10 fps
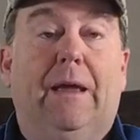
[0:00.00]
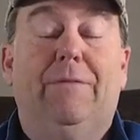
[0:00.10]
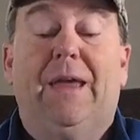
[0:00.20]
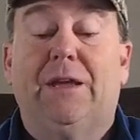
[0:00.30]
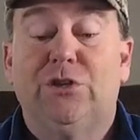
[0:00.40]

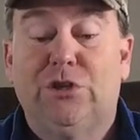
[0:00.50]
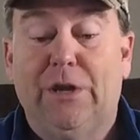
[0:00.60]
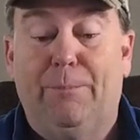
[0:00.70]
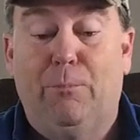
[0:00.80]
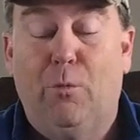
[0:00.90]
If they can
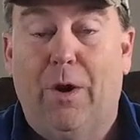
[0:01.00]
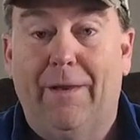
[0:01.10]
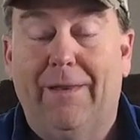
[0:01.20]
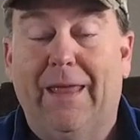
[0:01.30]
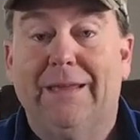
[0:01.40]
ship
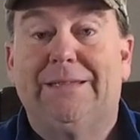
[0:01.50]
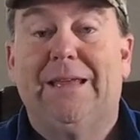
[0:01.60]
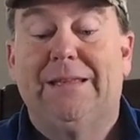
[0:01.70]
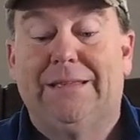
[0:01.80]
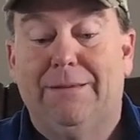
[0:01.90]
what they
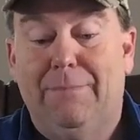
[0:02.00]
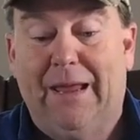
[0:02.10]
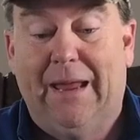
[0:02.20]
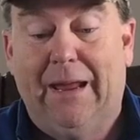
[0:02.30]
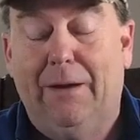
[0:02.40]
sent to
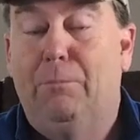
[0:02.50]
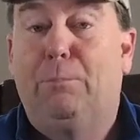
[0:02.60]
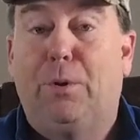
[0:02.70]
me